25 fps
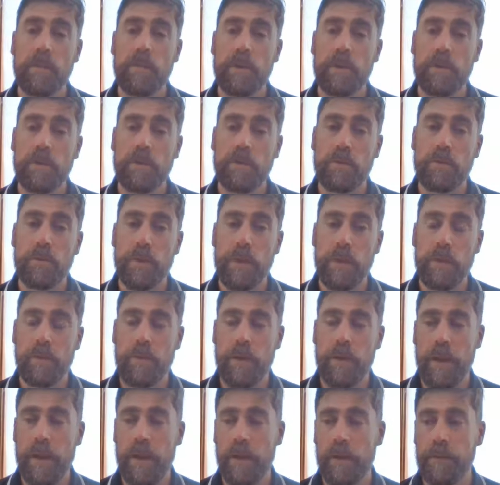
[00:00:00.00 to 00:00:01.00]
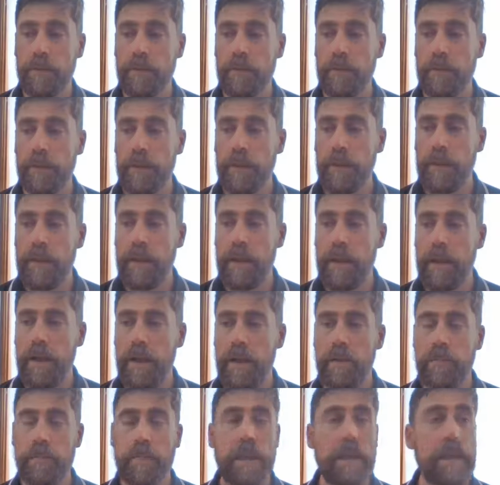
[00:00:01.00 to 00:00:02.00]
which will be around
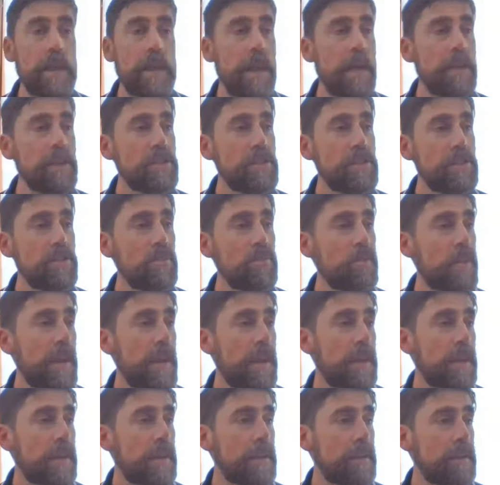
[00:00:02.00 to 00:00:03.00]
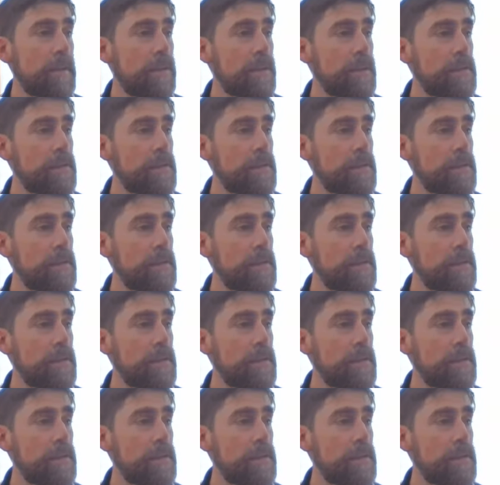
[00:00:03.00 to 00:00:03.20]
pH and rain.